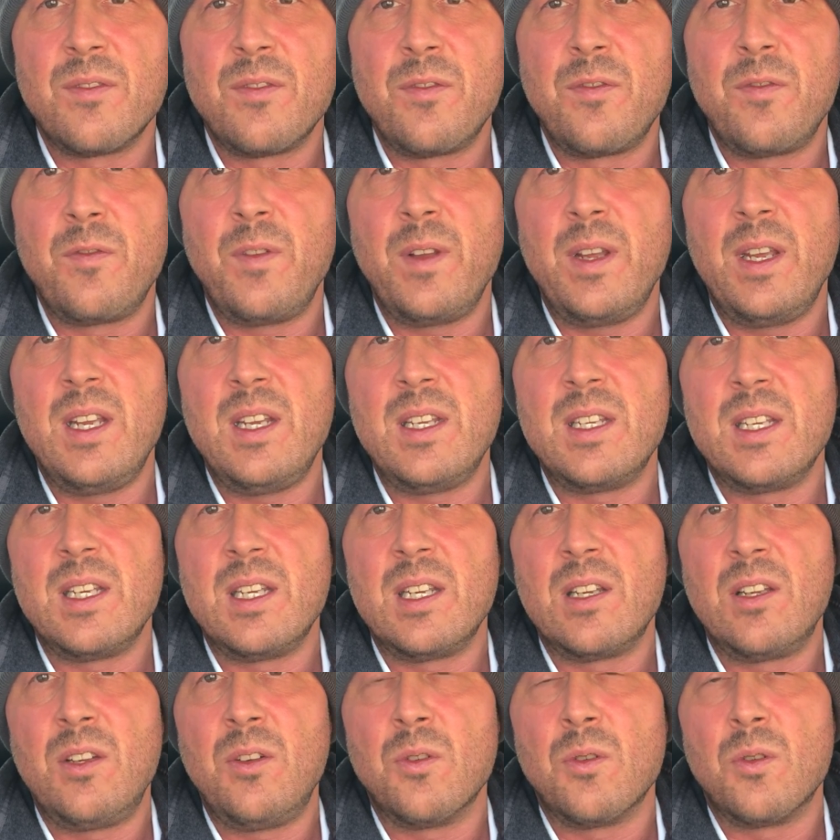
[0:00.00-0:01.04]

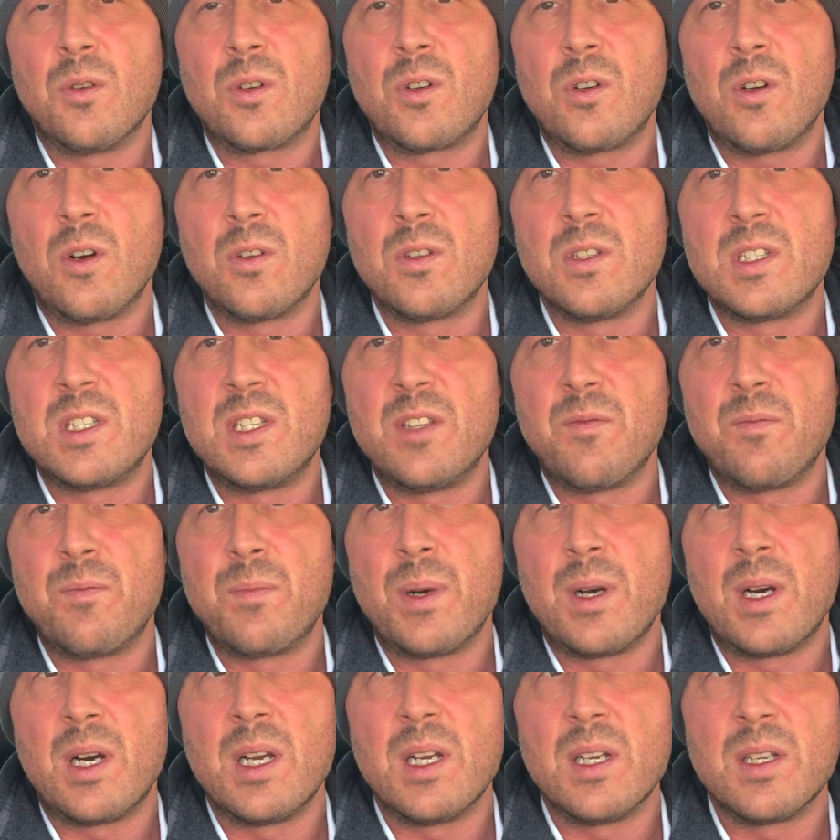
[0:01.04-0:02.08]
feeding your cognitive
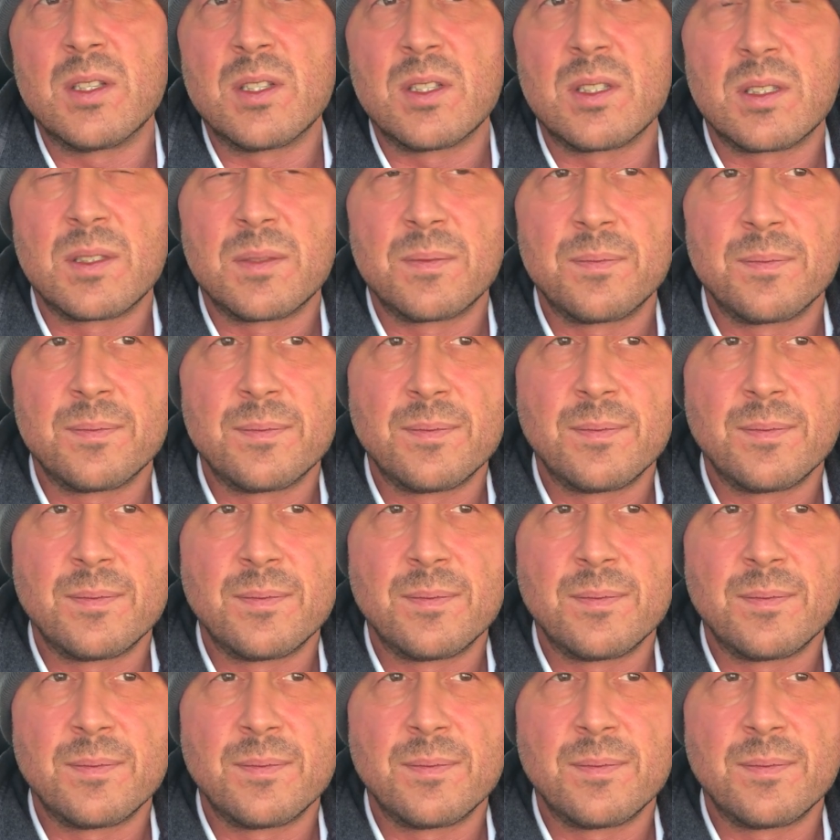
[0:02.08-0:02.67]
bias?